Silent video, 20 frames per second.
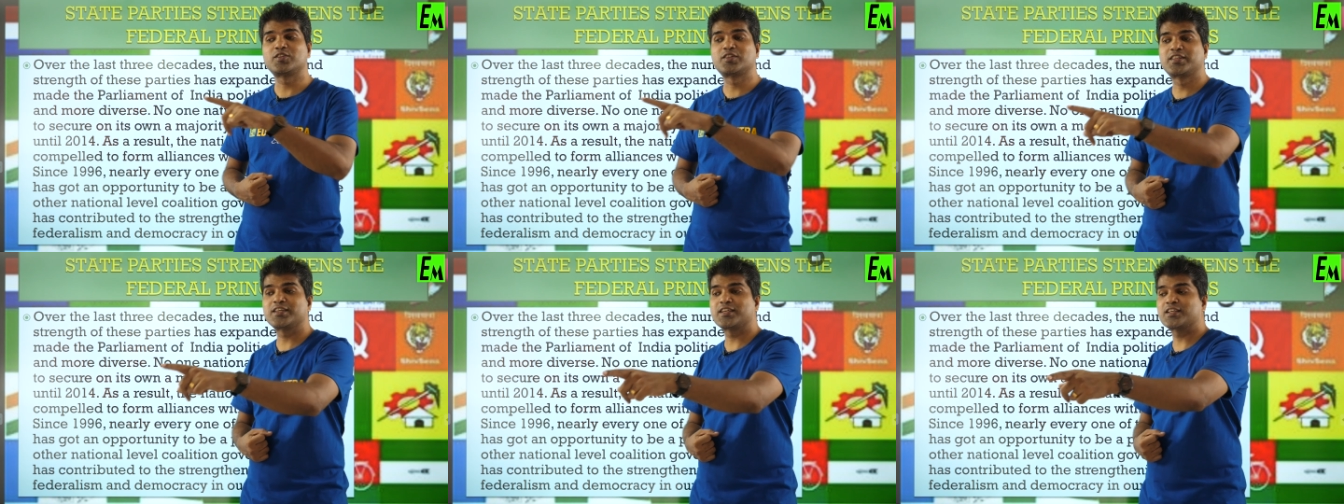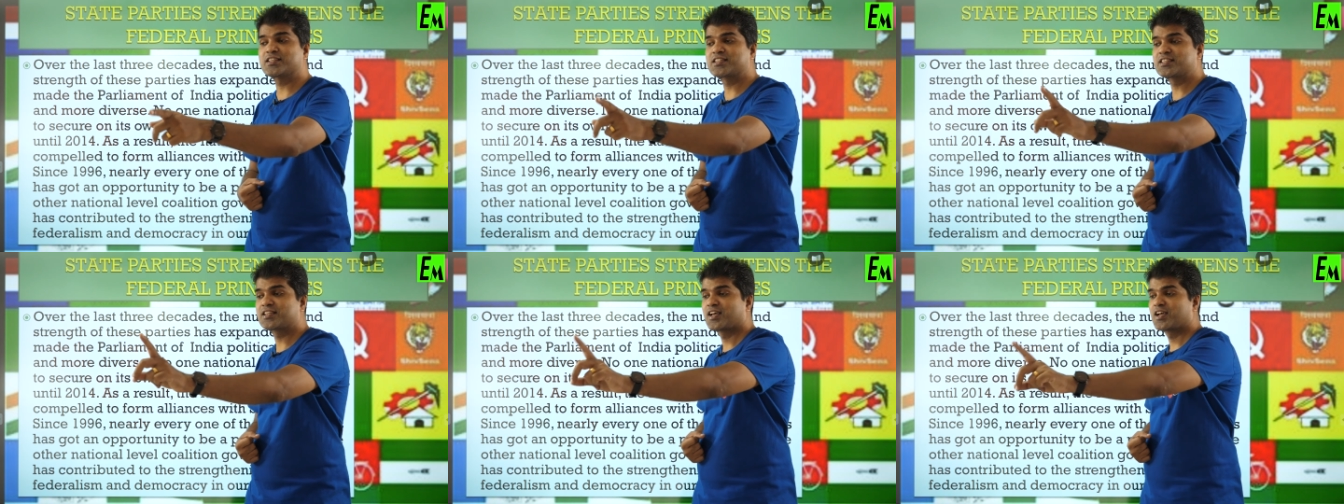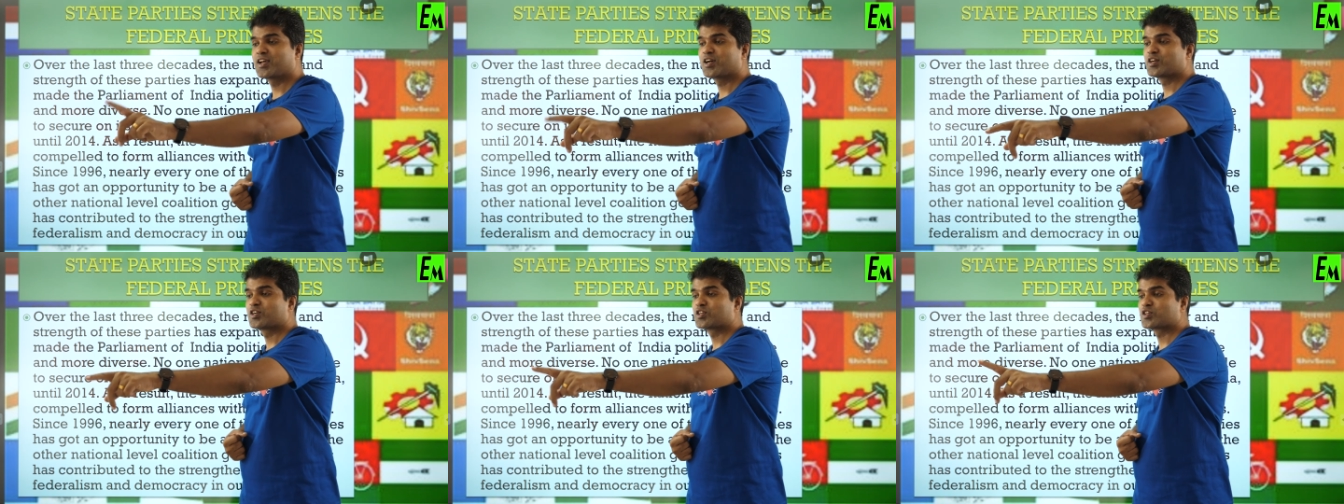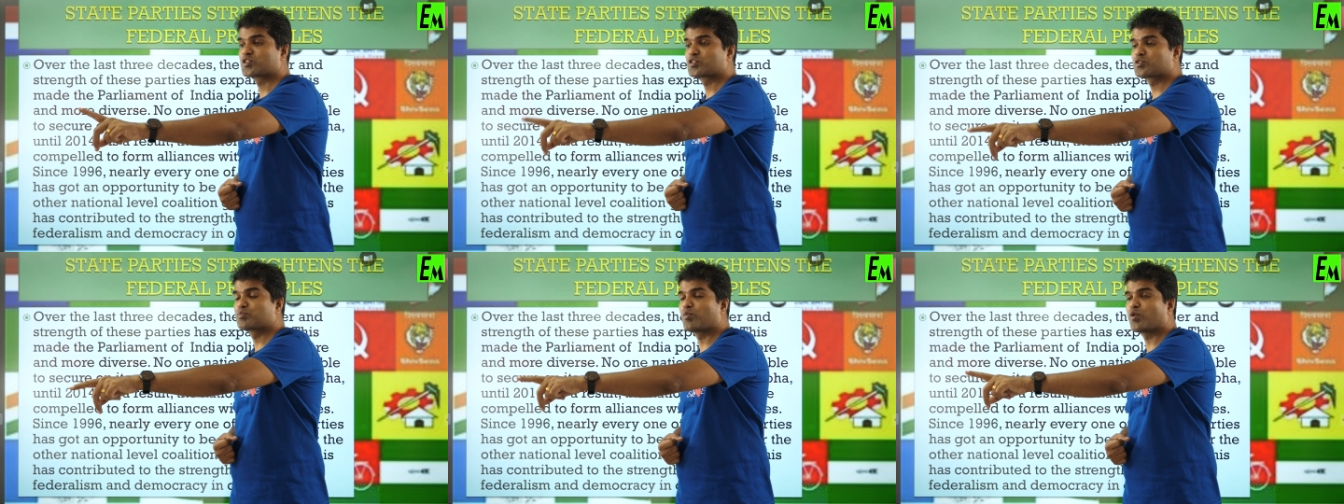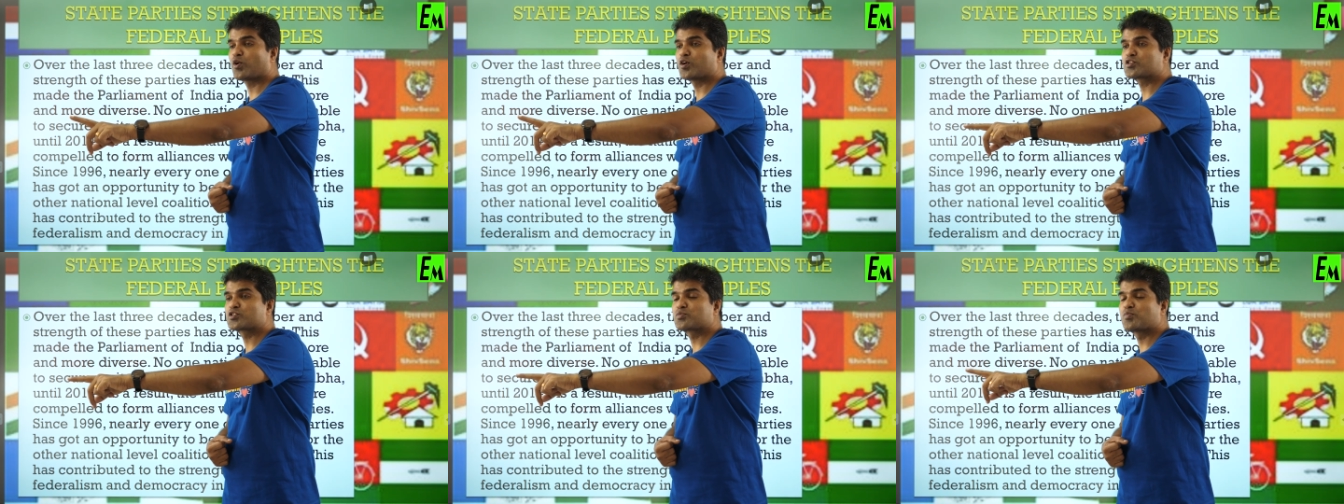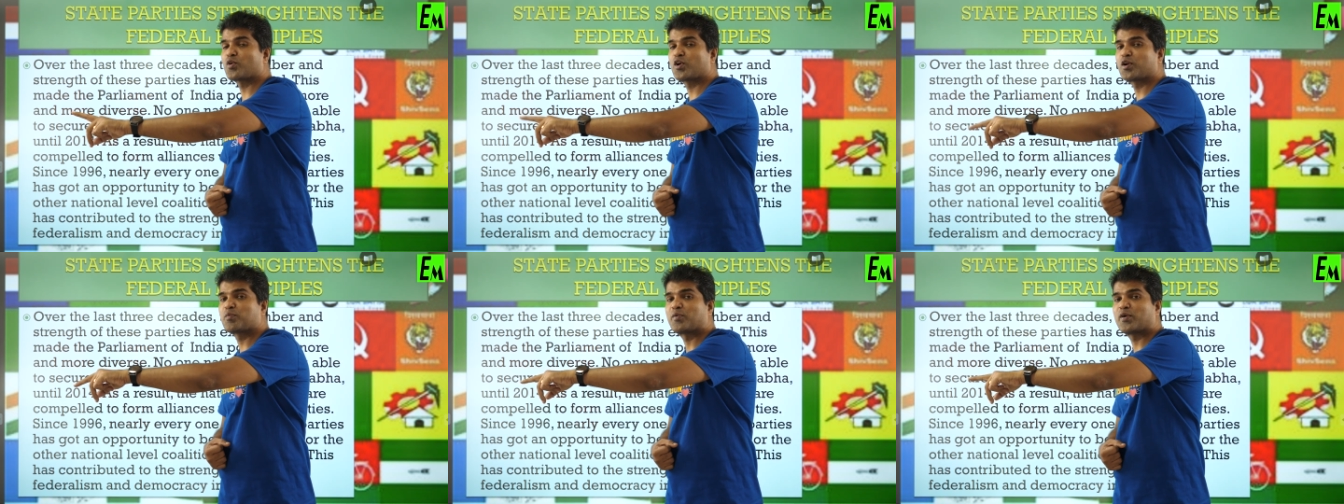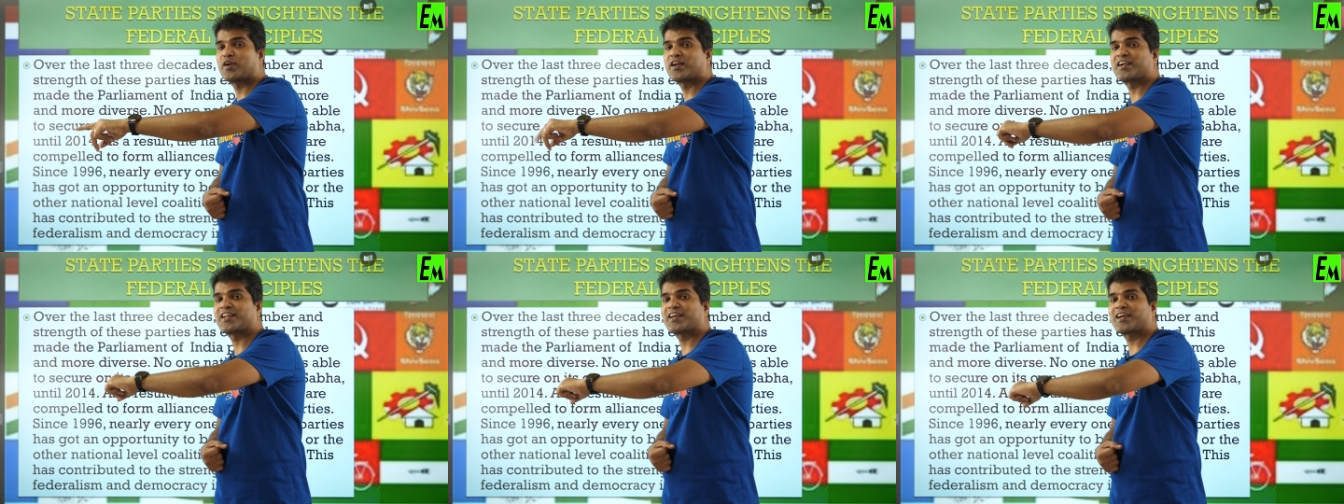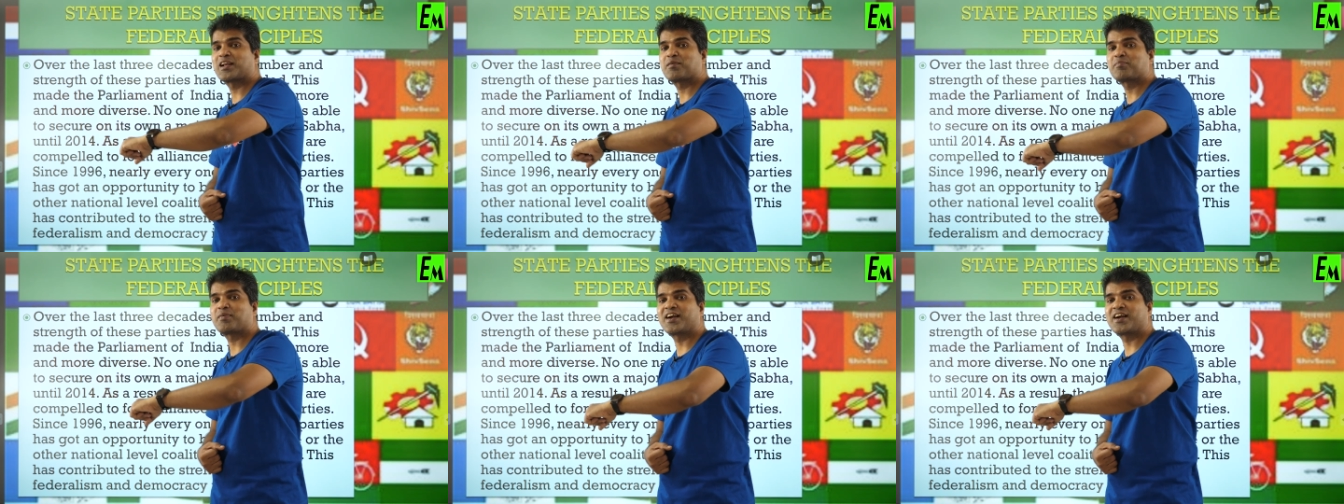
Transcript: this small small political